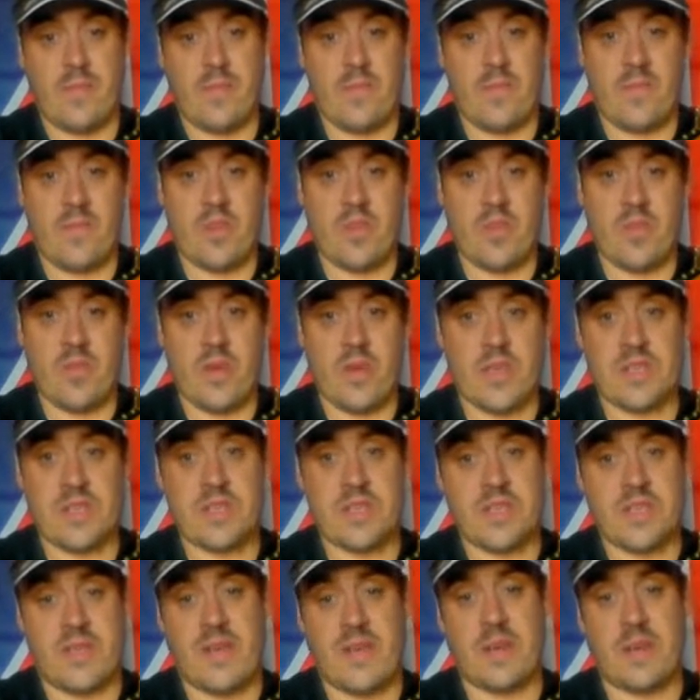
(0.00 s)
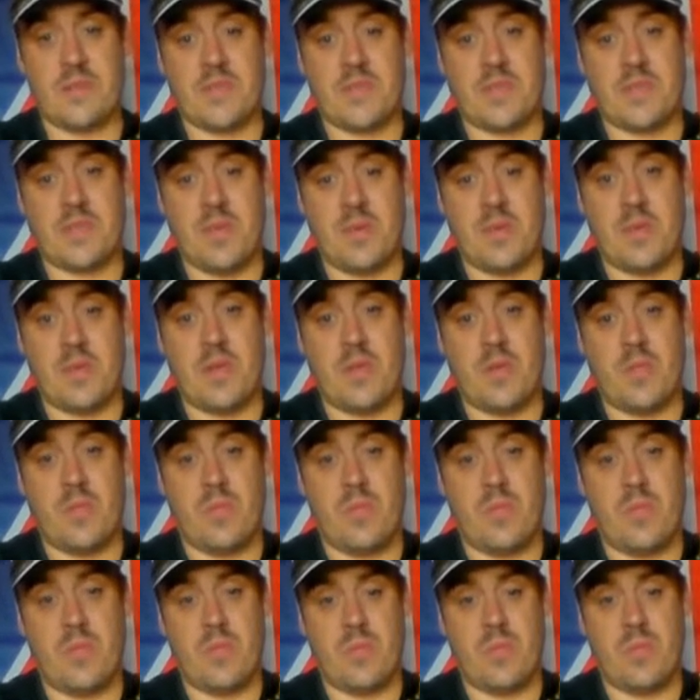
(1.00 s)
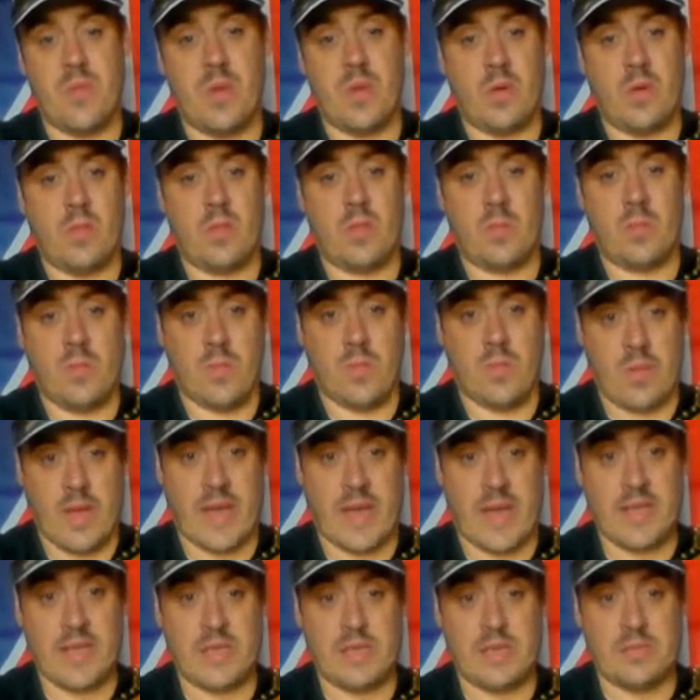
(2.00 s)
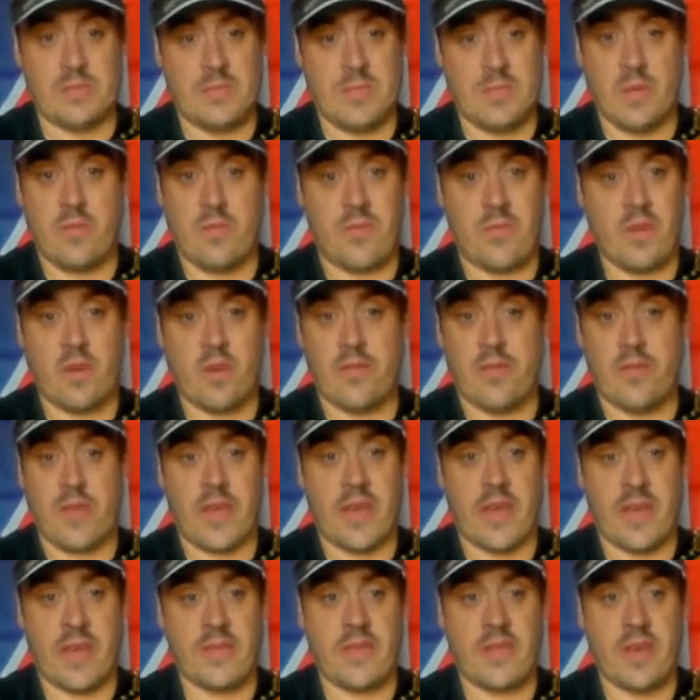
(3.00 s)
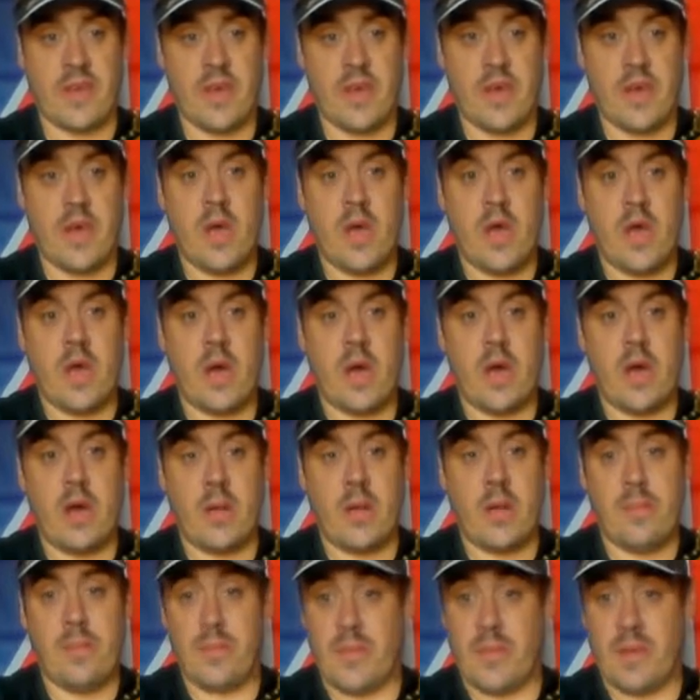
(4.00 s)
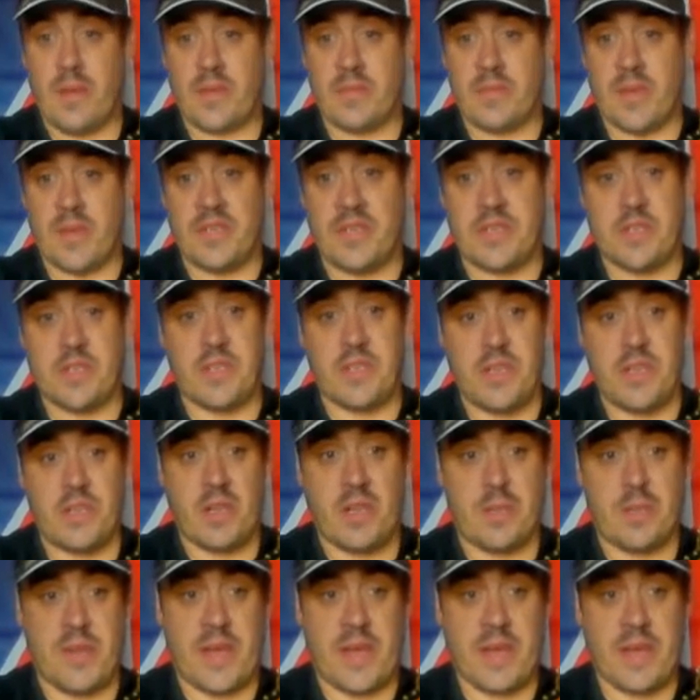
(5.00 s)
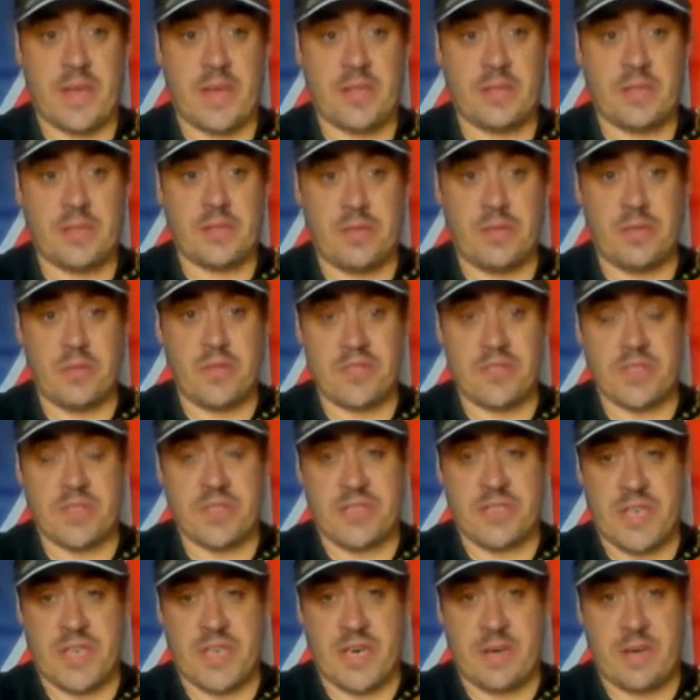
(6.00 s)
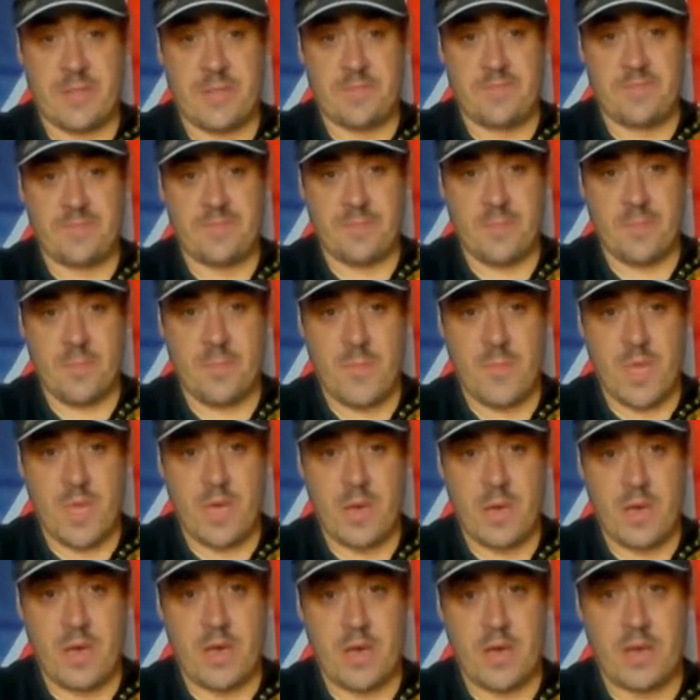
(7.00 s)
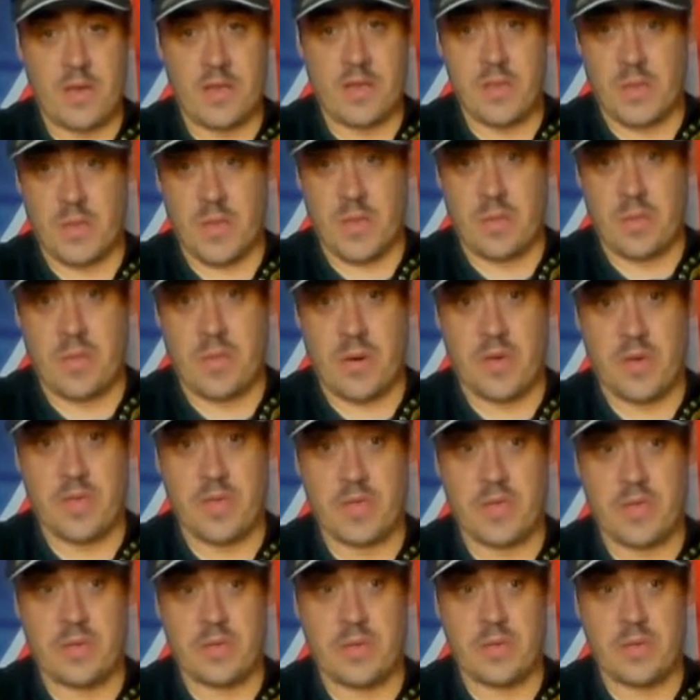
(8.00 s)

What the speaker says: two wrestlers I've absolutely loved over the years. As mentioned, the Eliminators, Cronus and Saturn, the Dudley Boys,